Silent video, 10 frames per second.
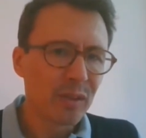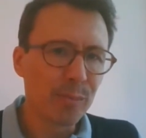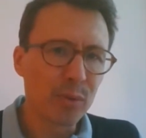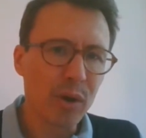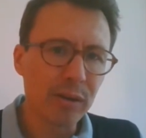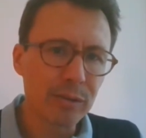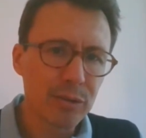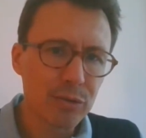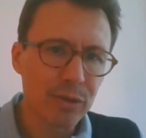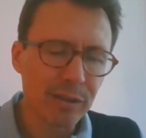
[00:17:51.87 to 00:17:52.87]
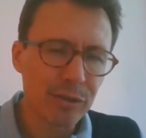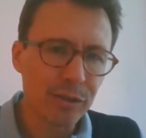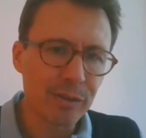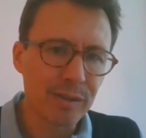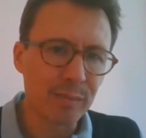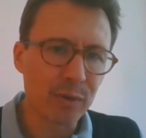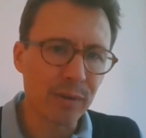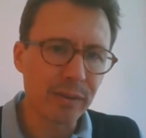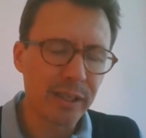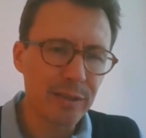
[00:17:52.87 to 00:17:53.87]
the broader structures, the
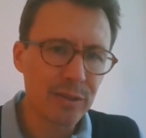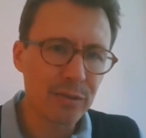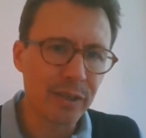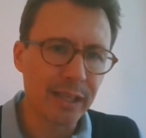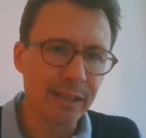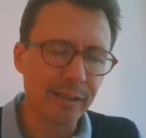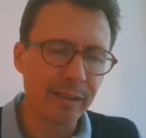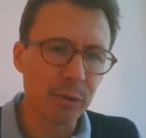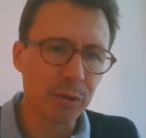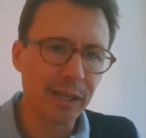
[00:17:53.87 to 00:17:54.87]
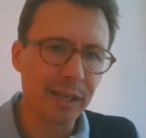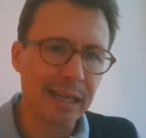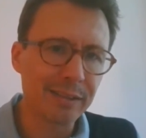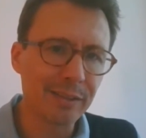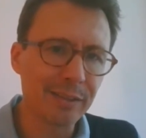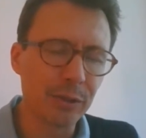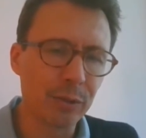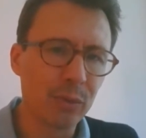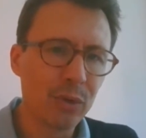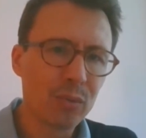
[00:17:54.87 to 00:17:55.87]
broader history, and then looking at you
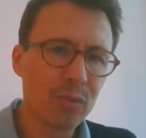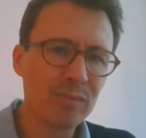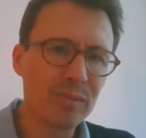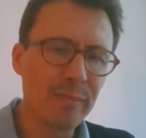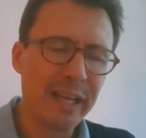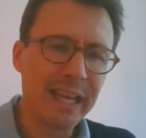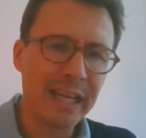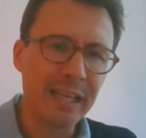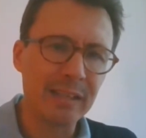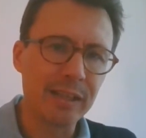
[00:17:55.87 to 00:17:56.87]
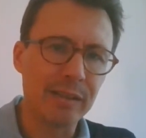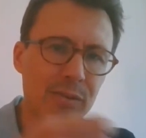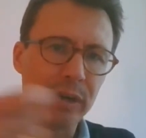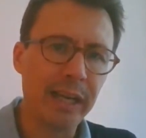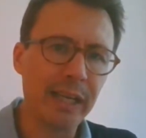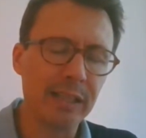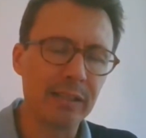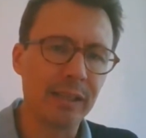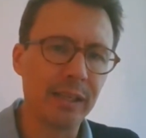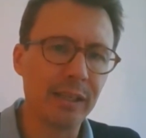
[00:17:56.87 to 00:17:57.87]
know what remained
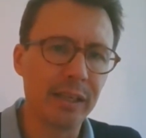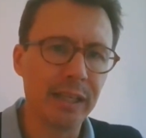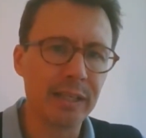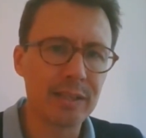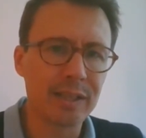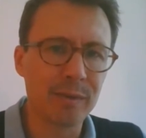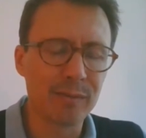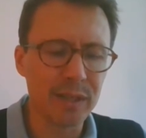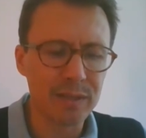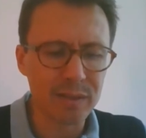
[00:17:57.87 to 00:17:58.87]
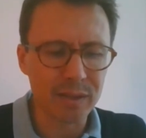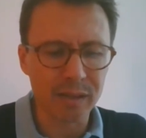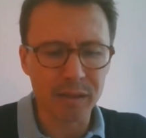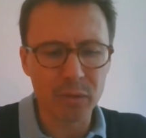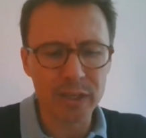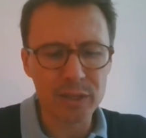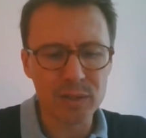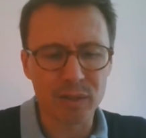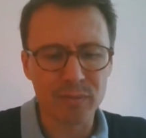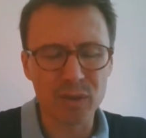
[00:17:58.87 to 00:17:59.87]
ingrained in in some of these uh,
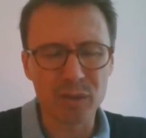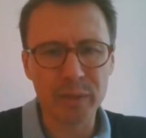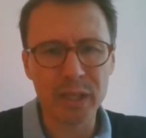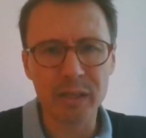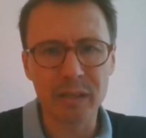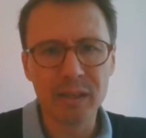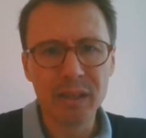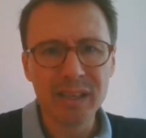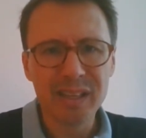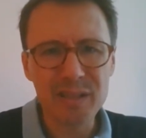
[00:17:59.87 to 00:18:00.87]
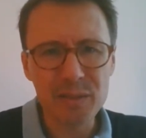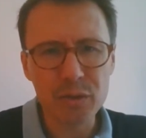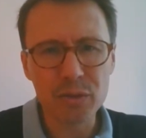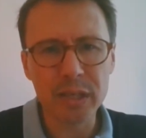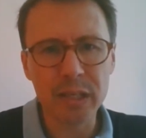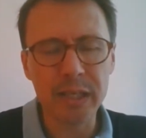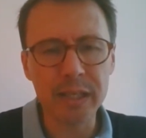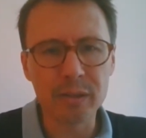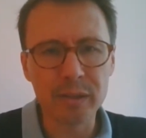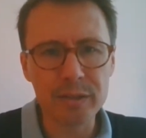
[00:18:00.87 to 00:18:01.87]
questions of European history,
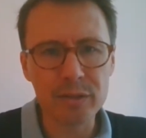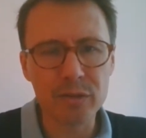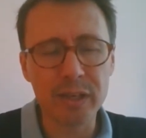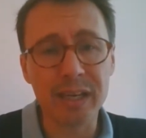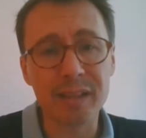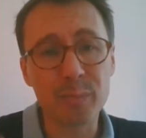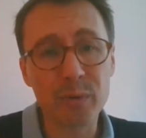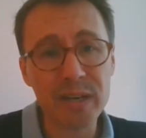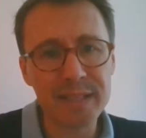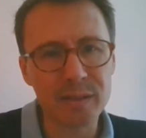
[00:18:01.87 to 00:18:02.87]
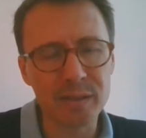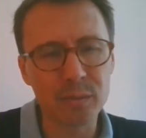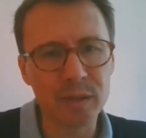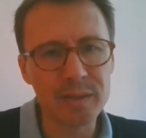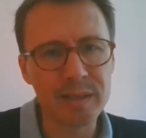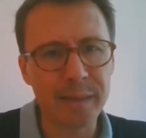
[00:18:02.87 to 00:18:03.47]
legal history, and the present, what is